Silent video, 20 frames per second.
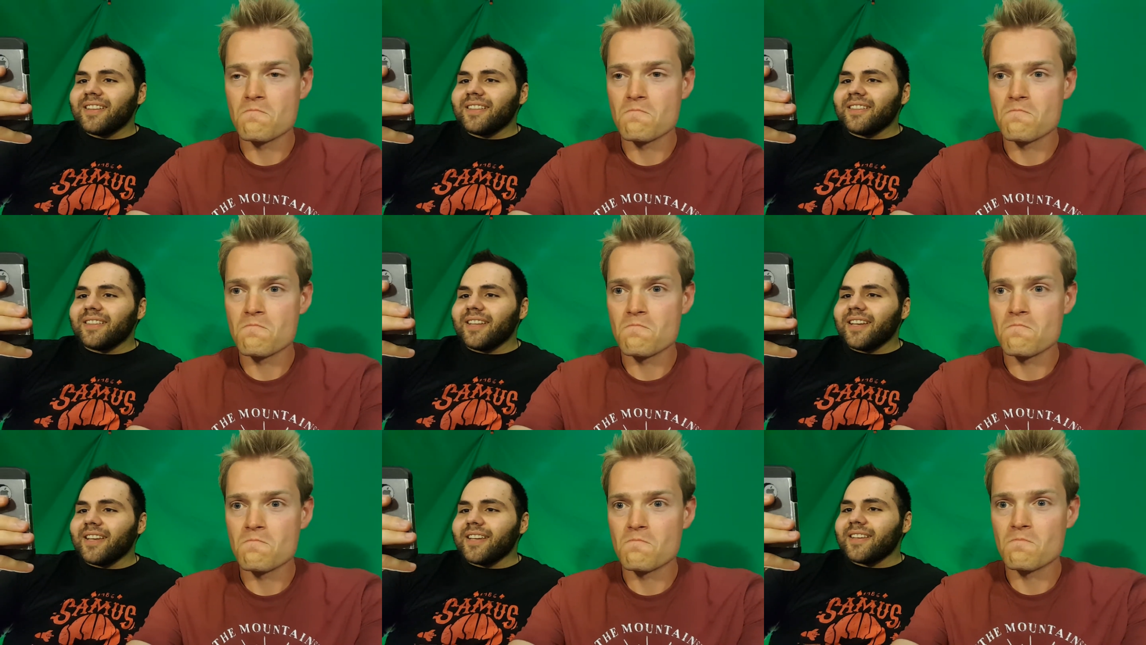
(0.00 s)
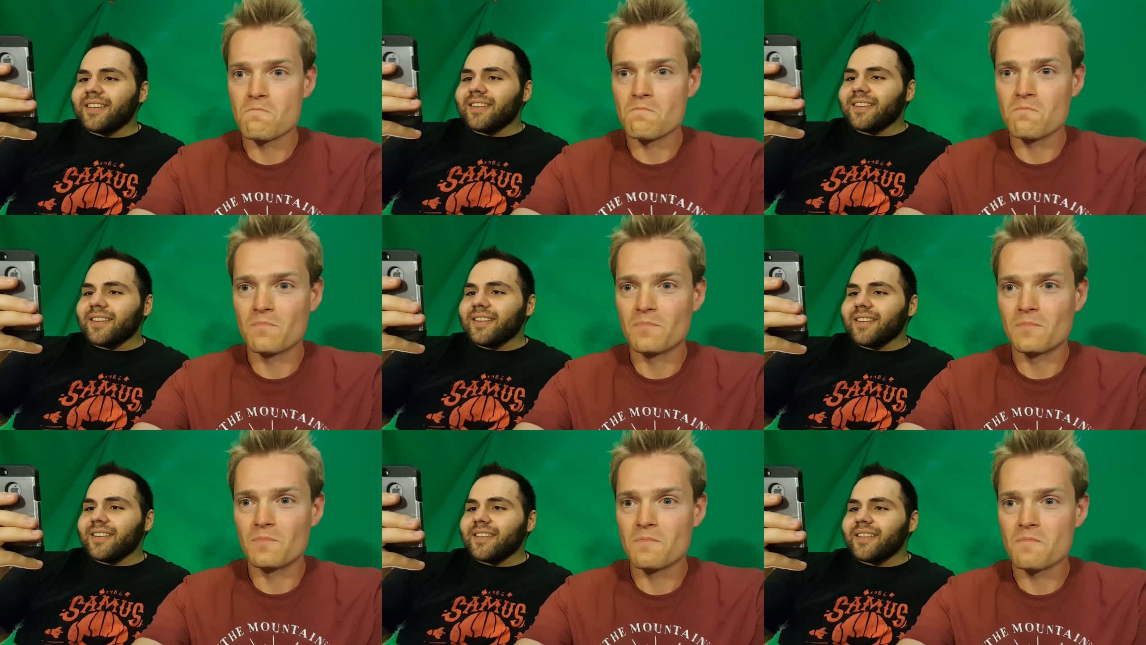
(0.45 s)
Speaker 1: Like
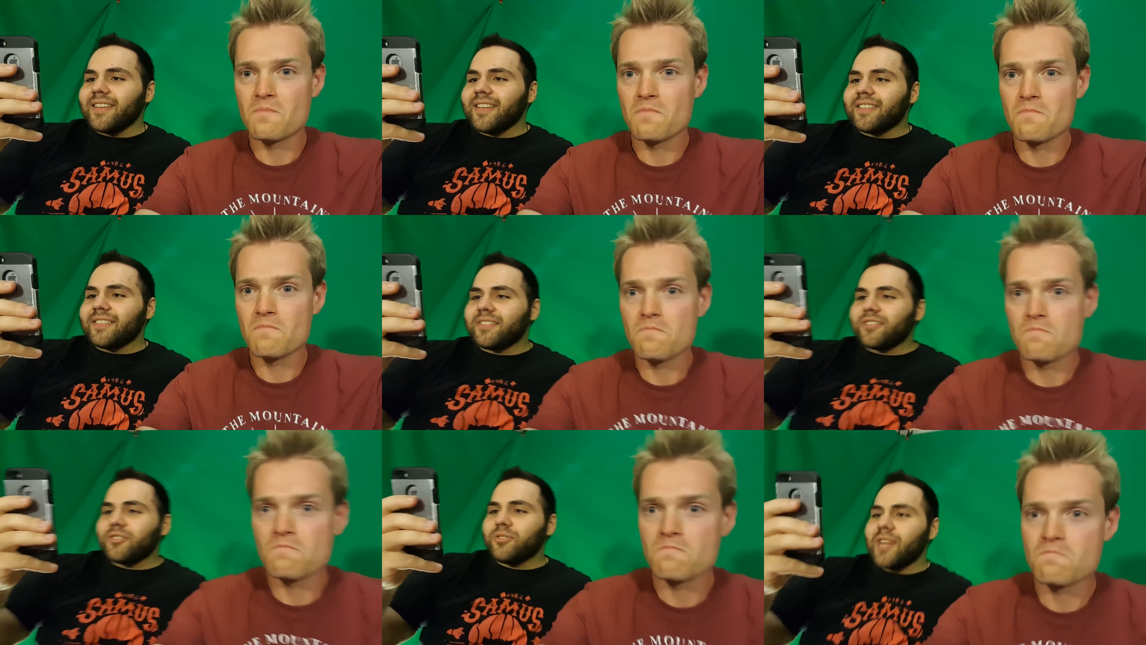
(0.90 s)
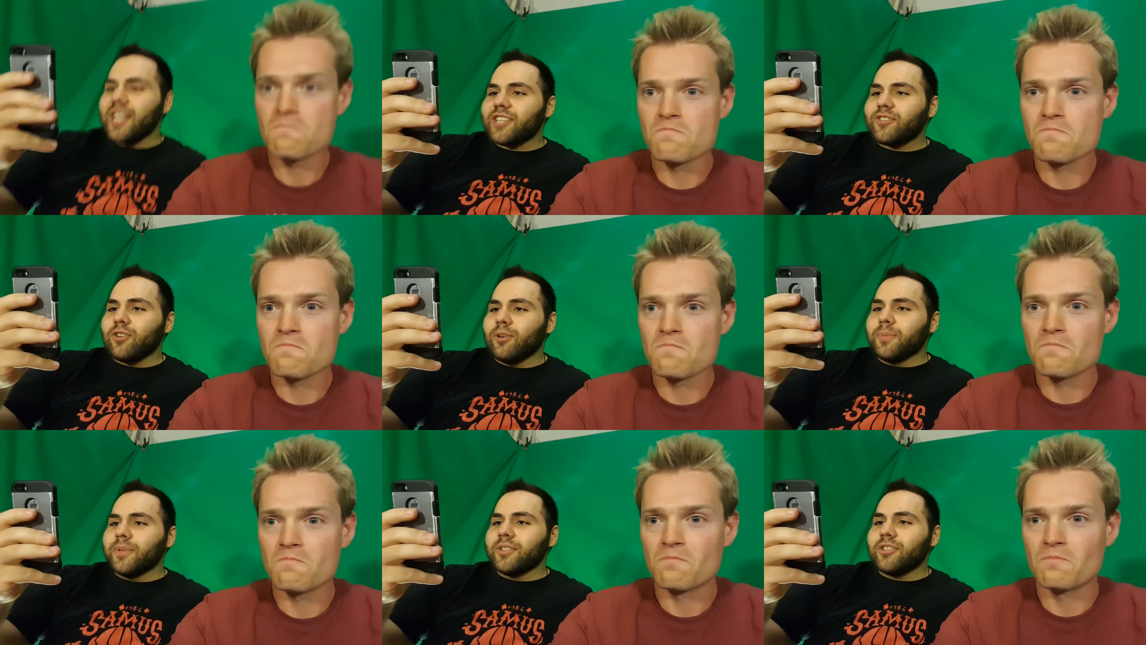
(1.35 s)
uh, it's
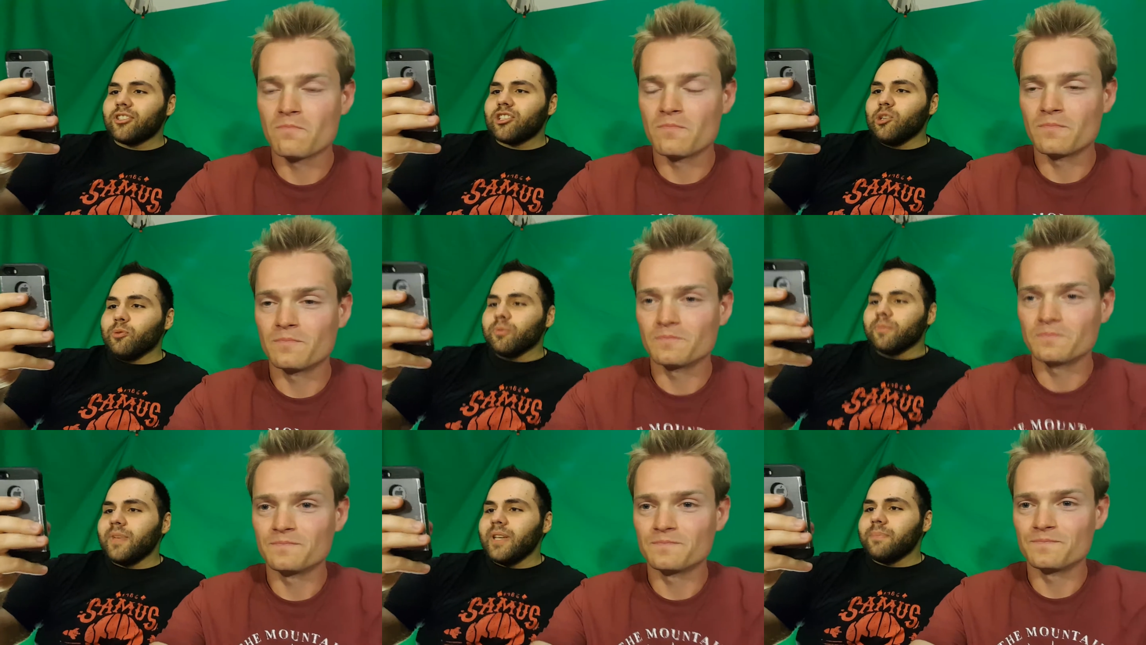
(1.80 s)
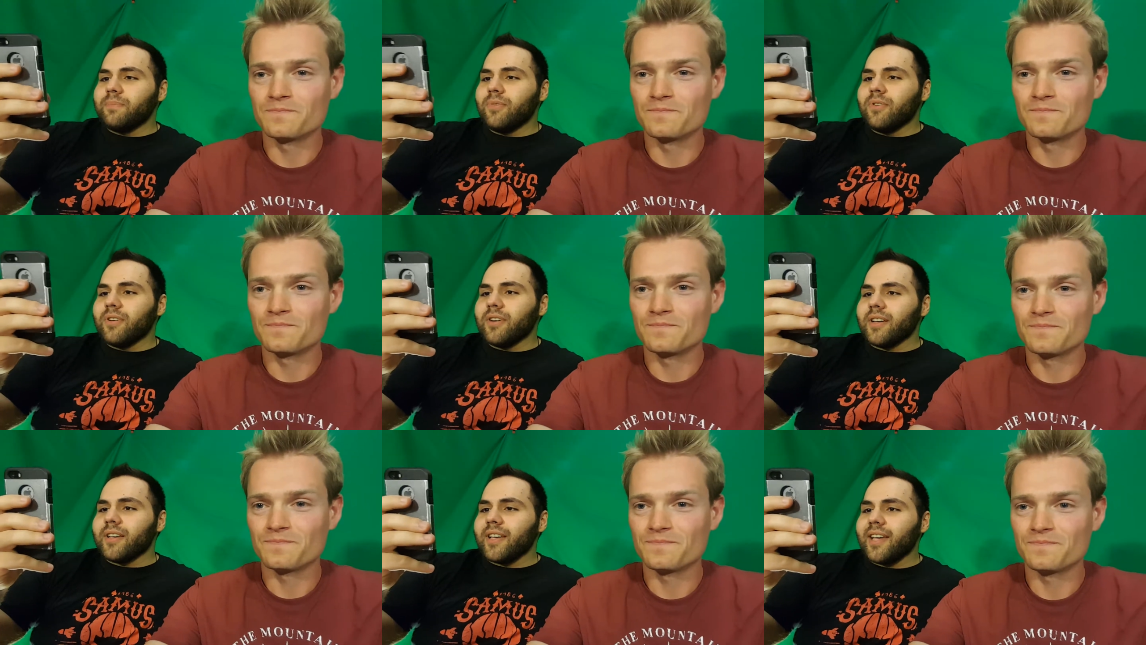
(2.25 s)
transforming into Super Meat
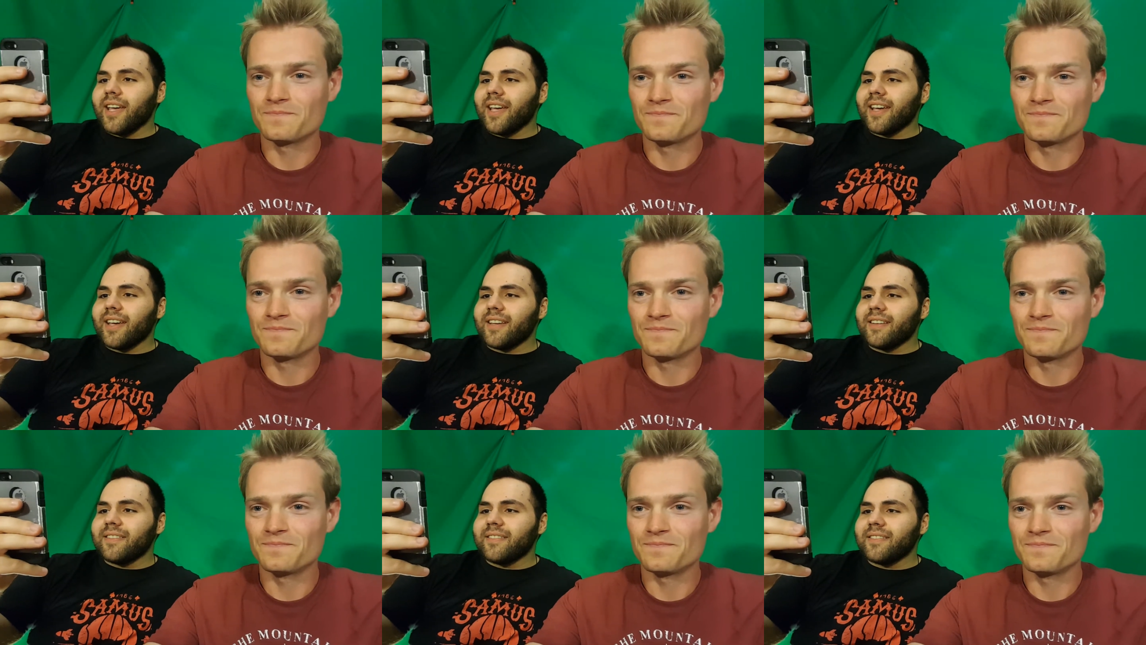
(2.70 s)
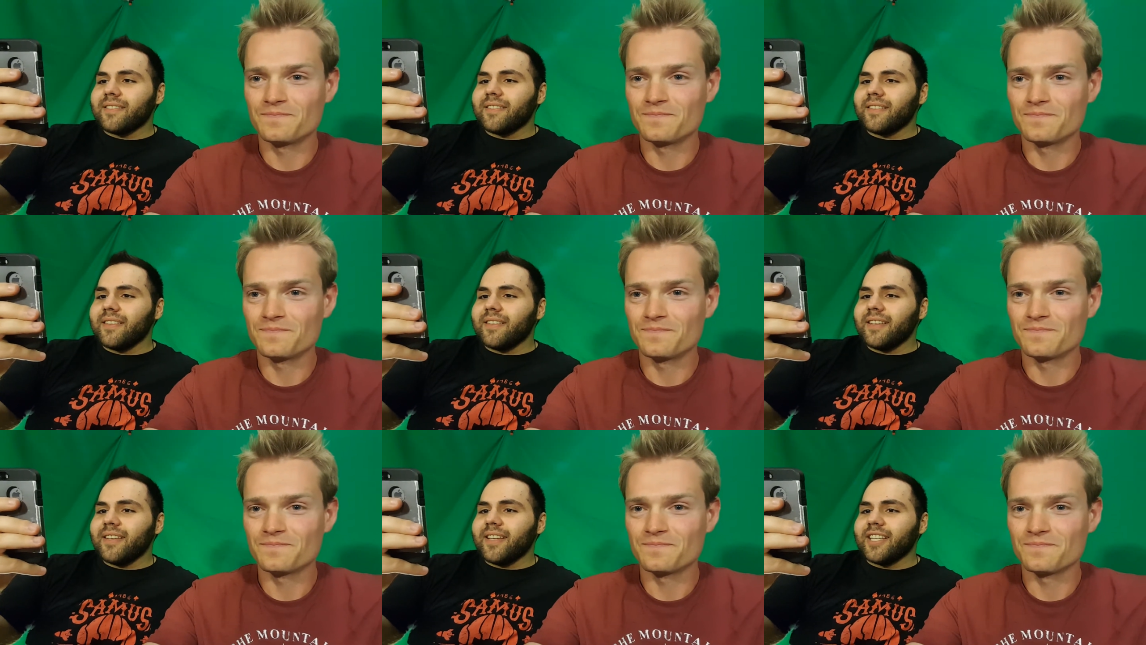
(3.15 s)
Boy, and
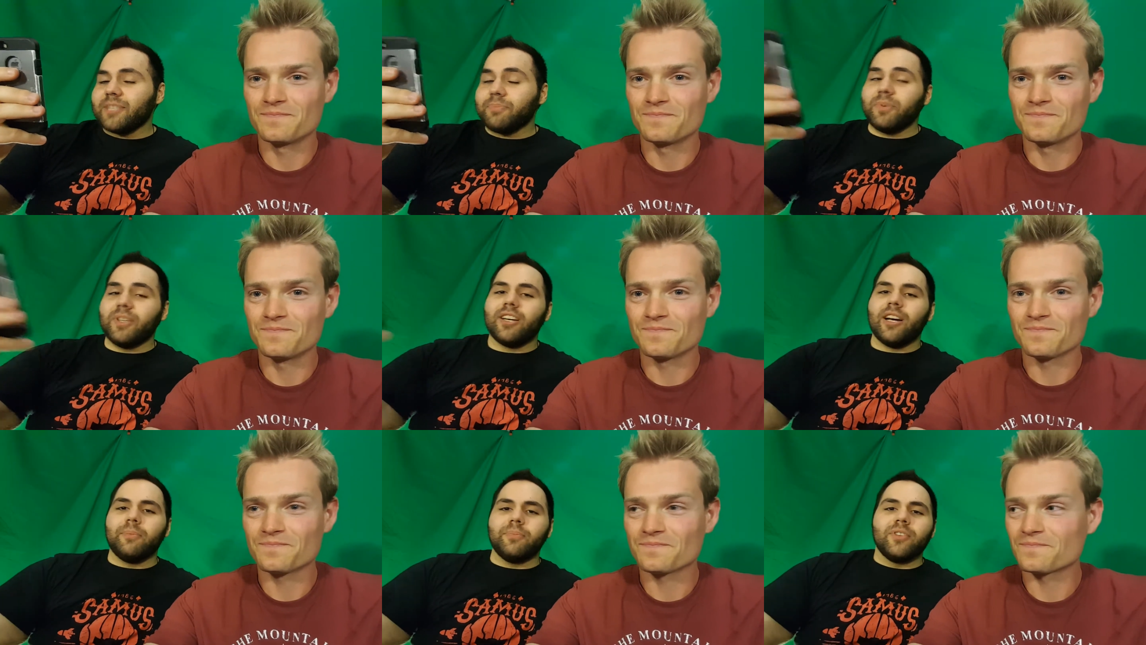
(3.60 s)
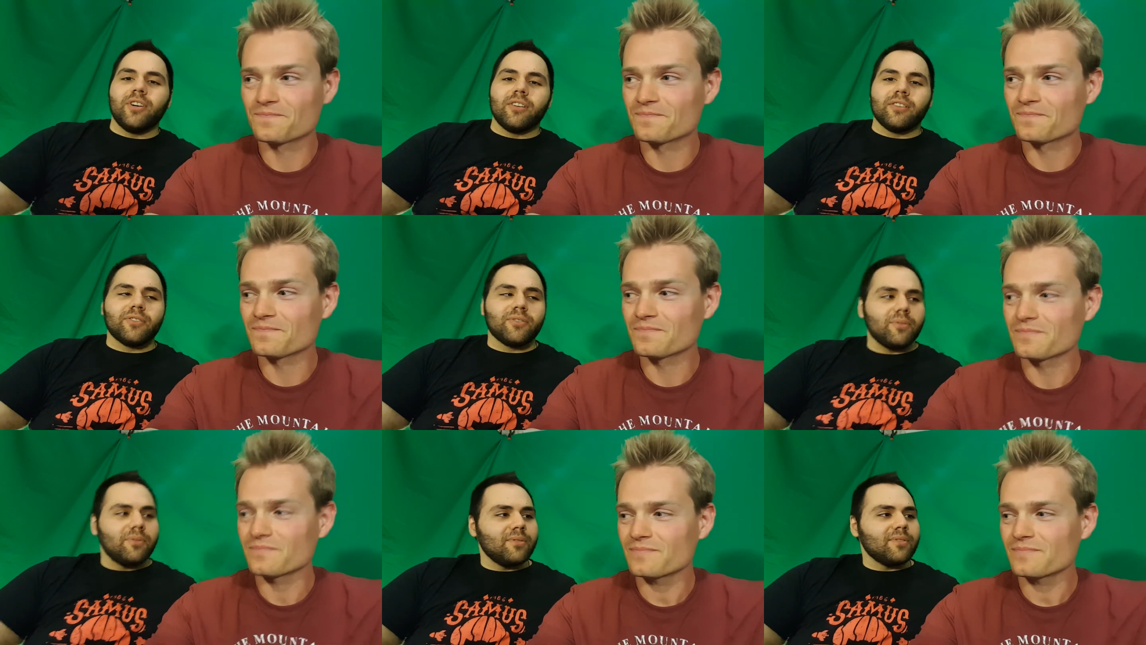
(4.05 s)
it's become
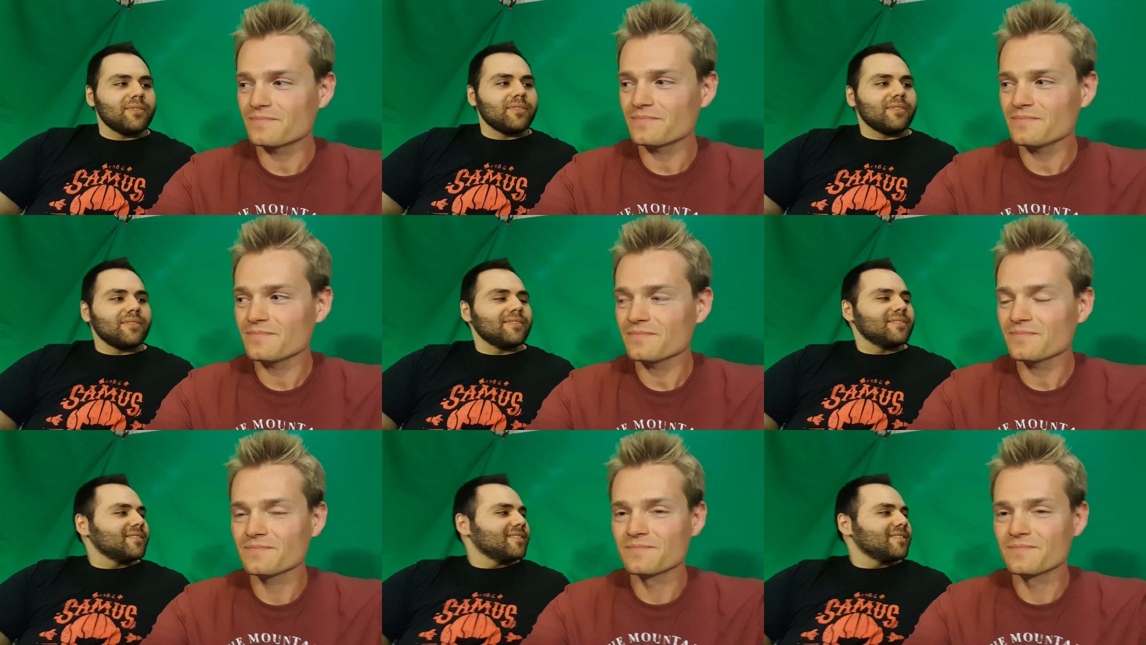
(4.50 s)
Dark Souls.